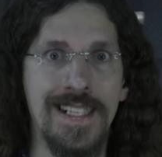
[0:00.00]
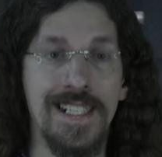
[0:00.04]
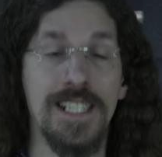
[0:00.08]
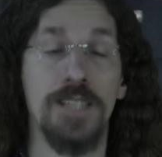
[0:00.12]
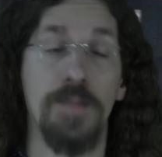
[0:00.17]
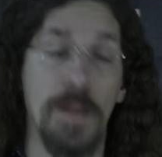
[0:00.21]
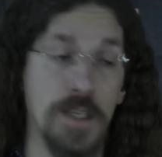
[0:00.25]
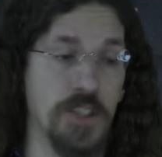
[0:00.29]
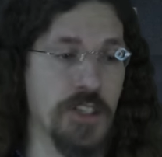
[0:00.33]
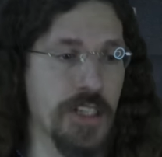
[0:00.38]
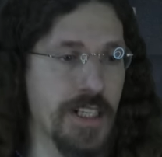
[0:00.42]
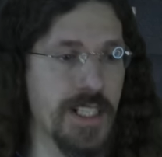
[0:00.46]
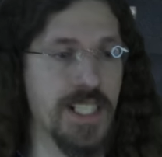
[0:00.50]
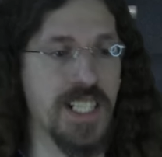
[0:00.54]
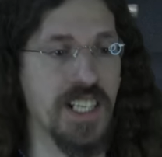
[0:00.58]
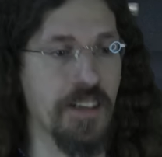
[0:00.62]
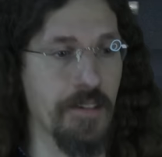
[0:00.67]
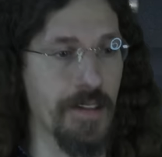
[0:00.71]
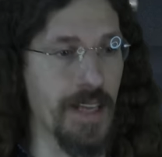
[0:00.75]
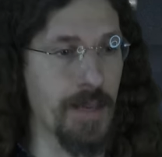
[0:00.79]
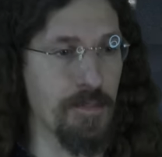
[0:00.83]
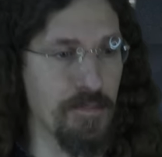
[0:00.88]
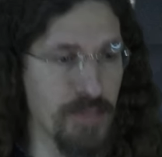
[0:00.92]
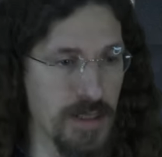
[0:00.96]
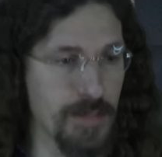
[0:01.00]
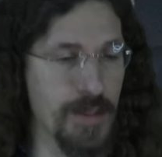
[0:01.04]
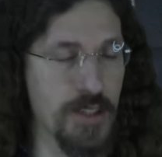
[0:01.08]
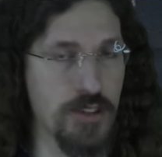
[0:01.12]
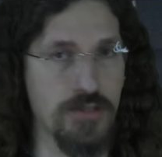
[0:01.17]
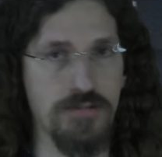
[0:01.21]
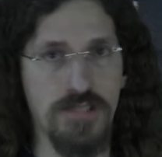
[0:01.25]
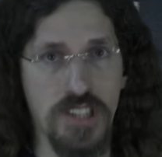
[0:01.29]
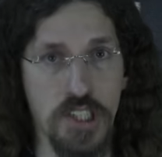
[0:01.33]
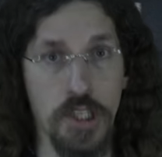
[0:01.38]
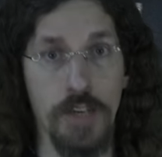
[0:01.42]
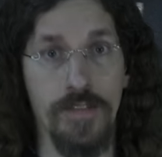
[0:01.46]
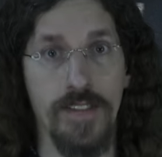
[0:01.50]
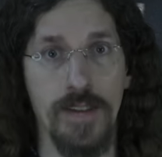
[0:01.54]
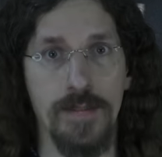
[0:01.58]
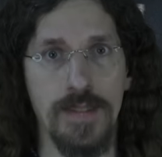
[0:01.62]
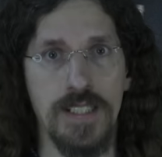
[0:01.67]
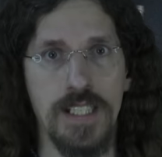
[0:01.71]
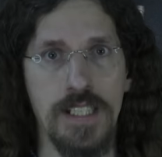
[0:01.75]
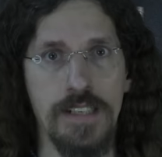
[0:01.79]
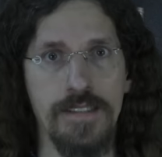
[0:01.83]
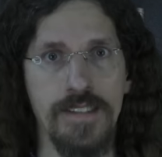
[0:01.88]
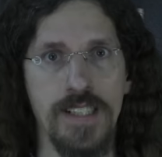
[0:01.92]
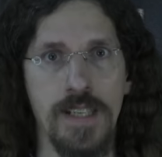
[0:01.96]
especially considering they pretty much serve
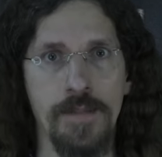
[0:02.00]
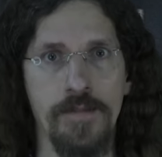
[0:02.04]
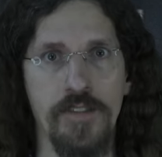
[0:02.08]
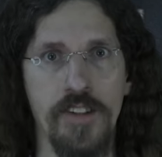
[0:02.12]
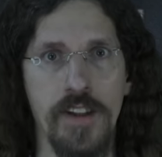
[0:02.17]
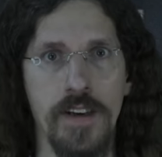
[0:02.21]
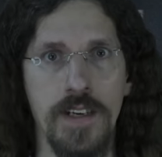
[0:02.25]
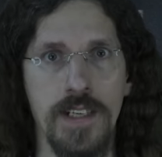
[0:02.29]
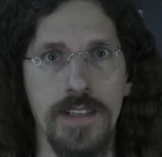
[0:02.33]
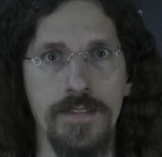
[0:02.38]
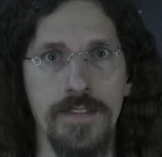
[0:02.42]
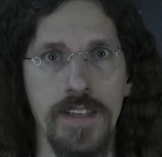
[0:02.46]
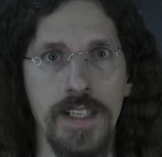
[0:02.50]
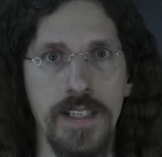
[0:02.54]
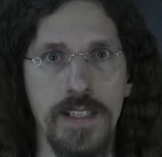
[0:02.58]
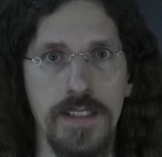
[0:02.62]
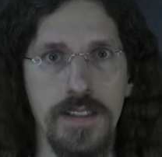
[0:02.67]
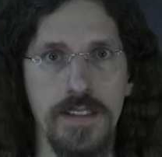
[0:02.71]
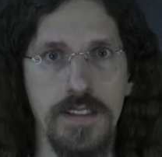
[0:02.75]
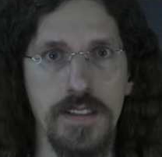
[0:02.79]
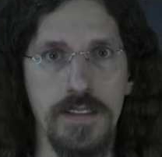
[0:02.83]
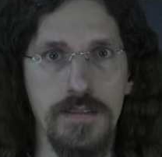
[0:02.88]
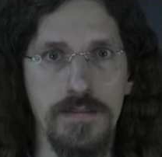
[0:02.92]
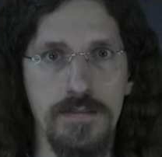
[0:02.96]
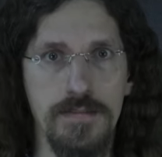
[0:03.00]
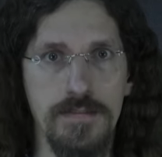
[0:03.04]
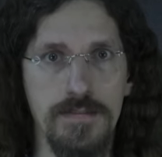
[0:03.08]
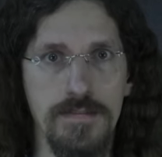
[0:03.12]
themselves up for their convenience.